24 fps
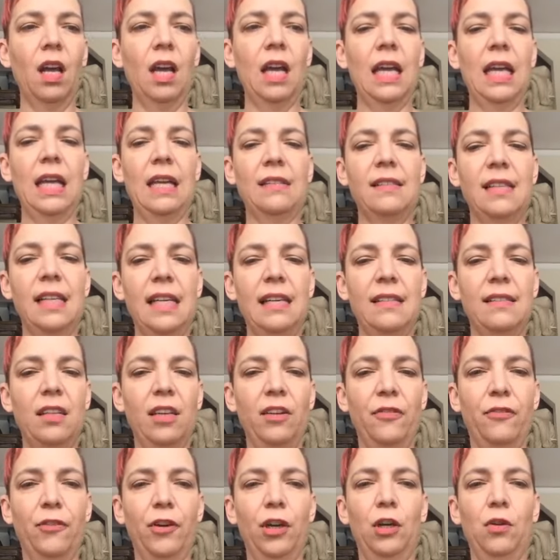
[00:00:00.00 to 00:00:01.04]
it's easy
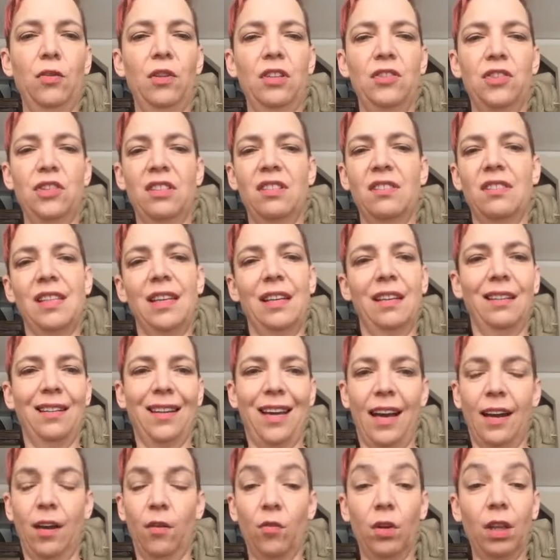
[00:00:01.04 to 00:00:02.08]
for you to just sit and
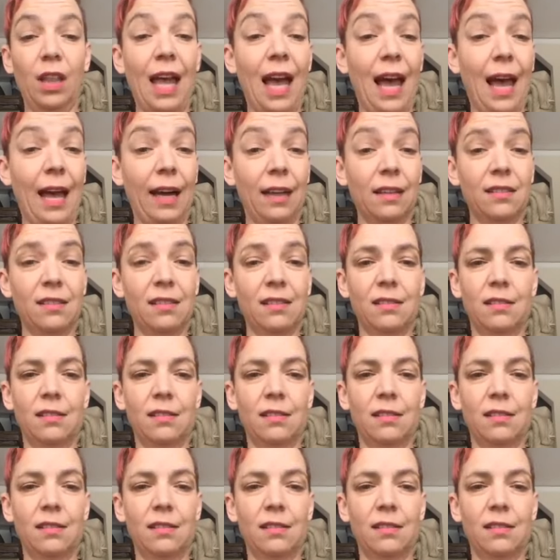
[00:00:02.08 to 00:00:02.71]
kind of relax.